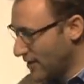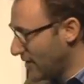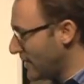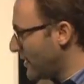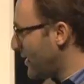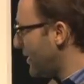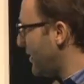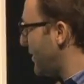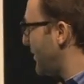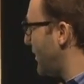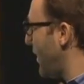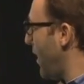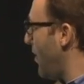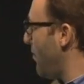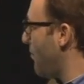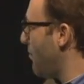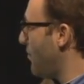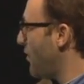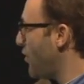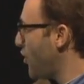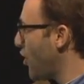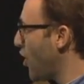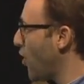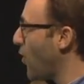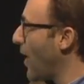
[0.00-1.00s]

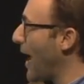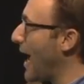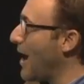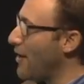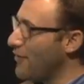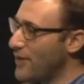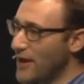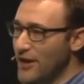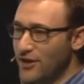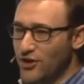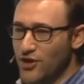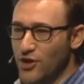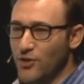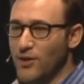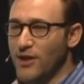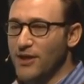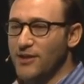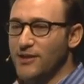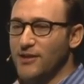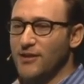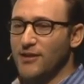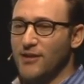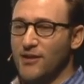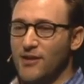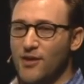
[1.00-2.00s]
Some know how they do
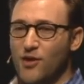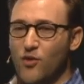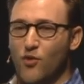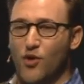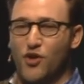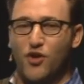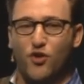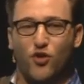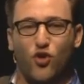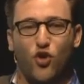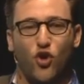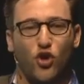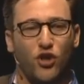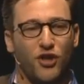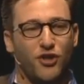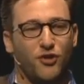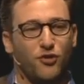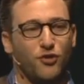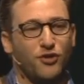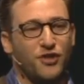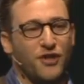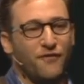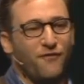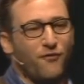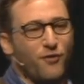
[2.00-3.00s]
it. Whether you call it your
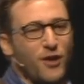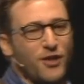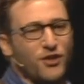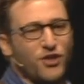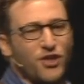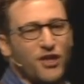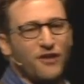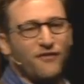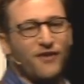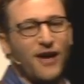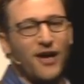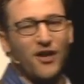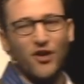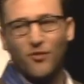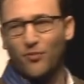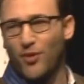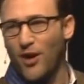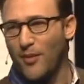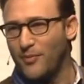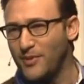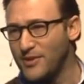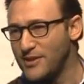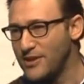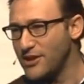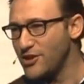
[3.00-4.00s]
differentiating value
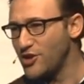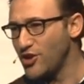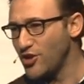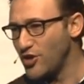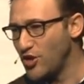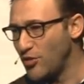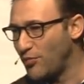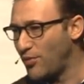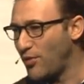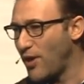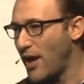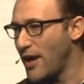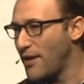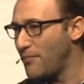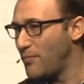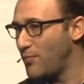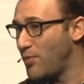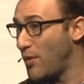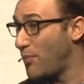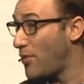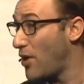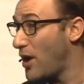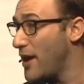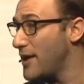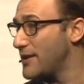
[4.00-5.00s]
proposition, your
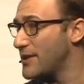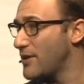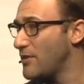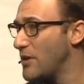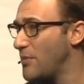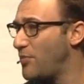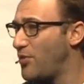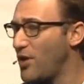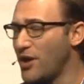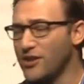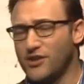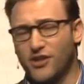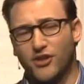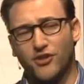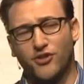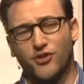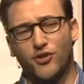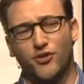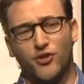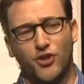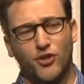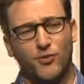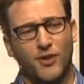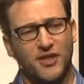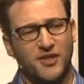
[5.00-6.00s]
proprietary process, your
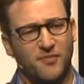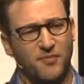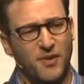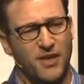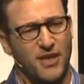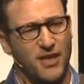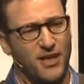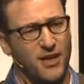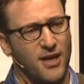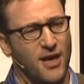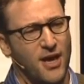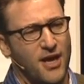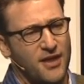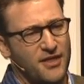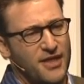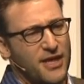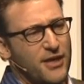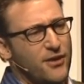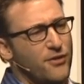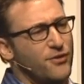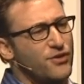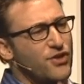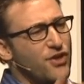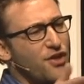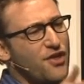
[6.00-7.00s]
USP,
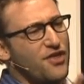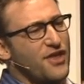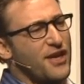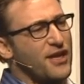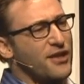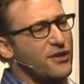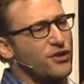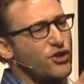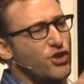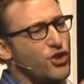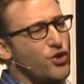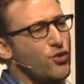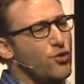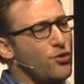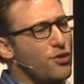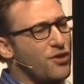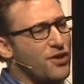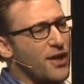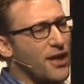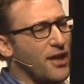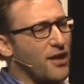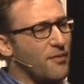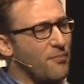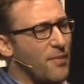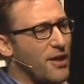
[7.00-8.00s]
these are the things you
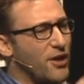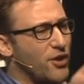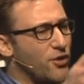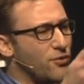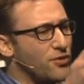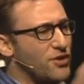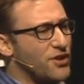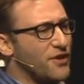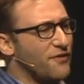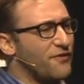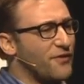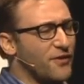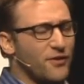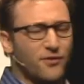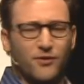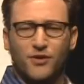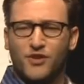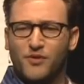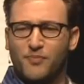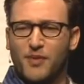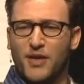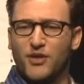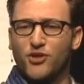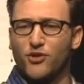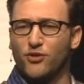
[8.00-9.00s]
think make you different or
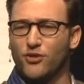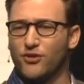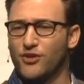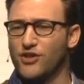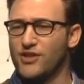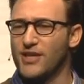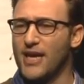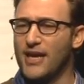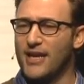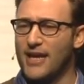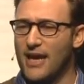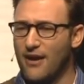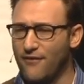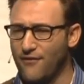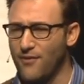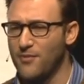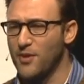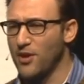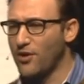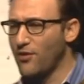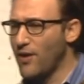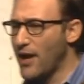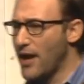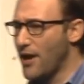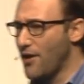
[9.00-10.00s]
special or stand out from the
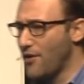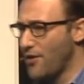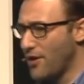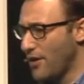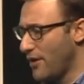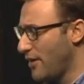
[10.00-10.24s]
crowd.